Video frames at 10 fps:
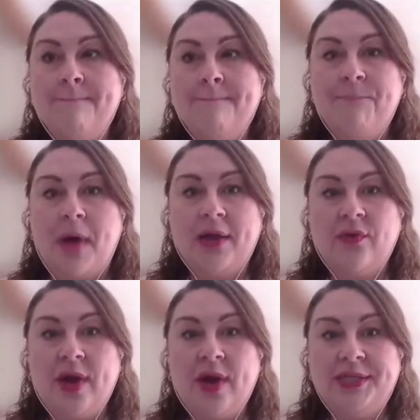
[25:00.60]

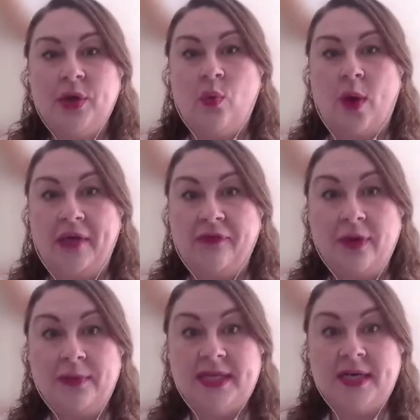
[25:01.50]
migrating away
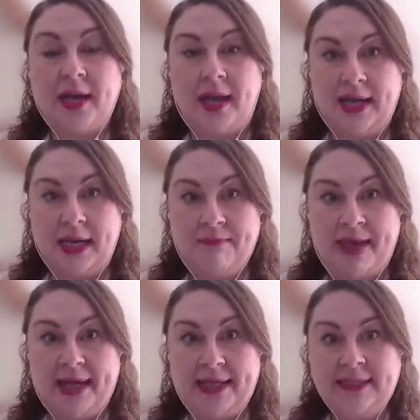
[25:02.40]
from the declining
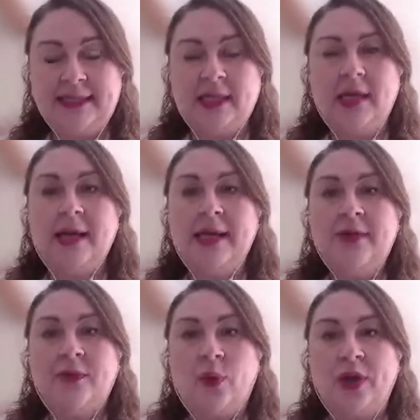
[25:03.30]
balance,
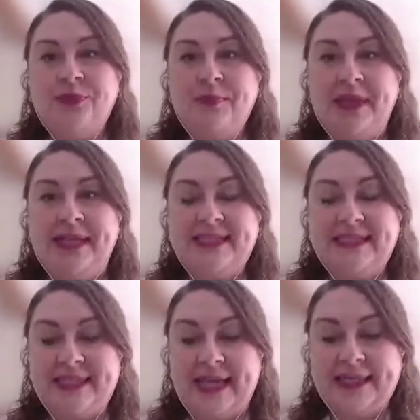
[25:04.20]
which means
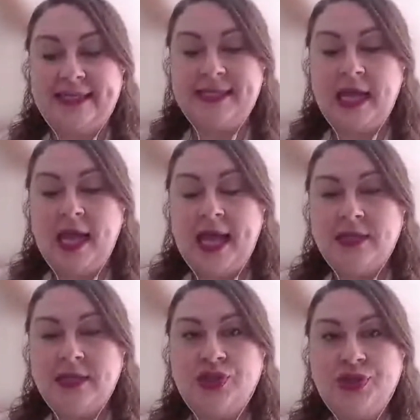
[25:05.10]
is that
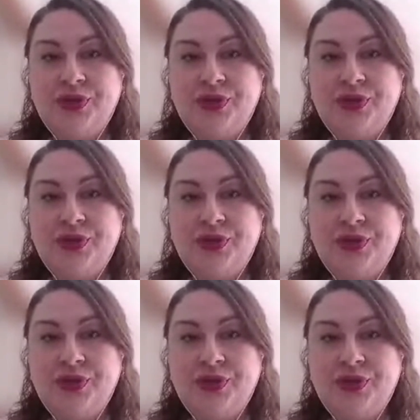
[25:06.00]
as soon
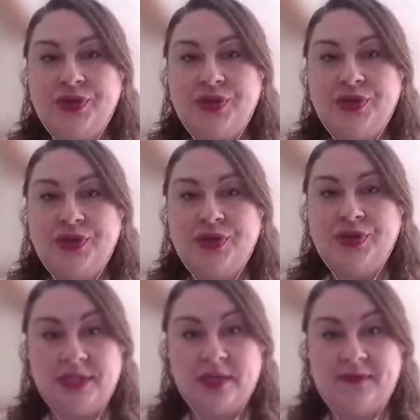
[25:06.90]
as a new
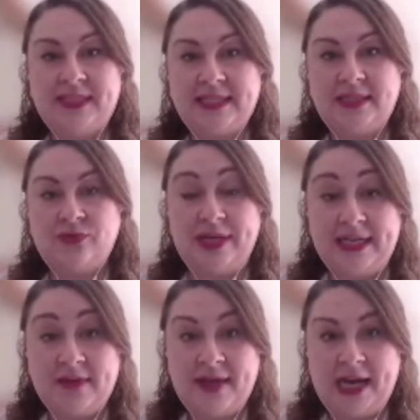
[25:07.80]
service is
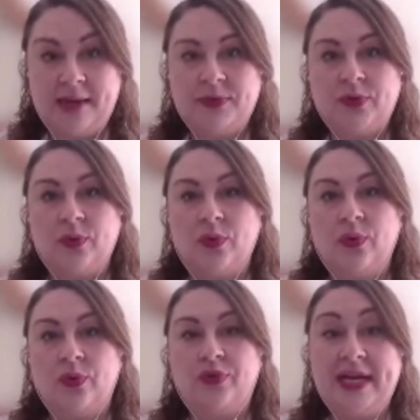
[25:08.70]
redeveloped
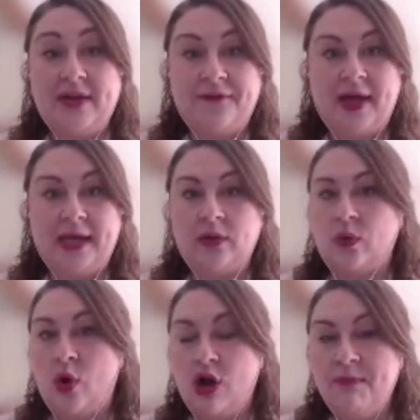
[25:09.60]
or redefined or
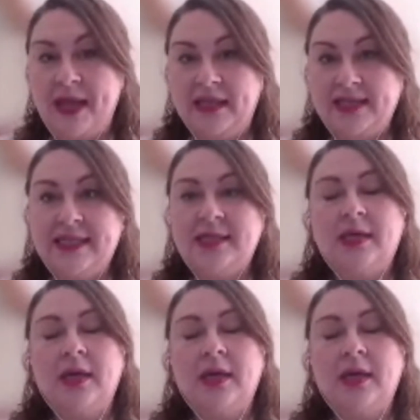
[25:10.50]
augmented,